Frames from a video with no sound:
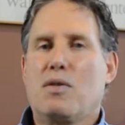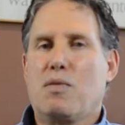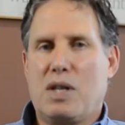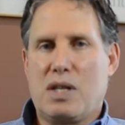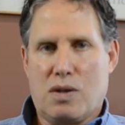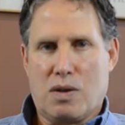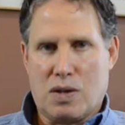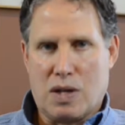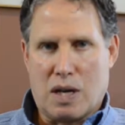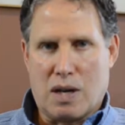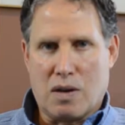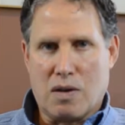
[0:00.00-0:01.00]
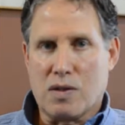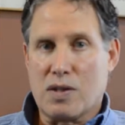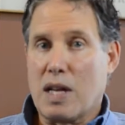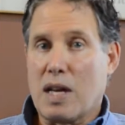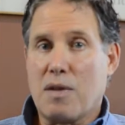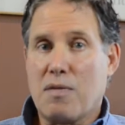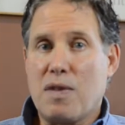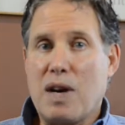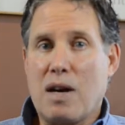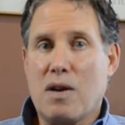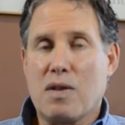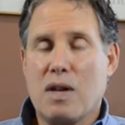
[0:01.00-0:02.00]
research articles that I
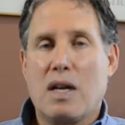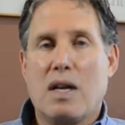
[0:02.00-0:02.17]
found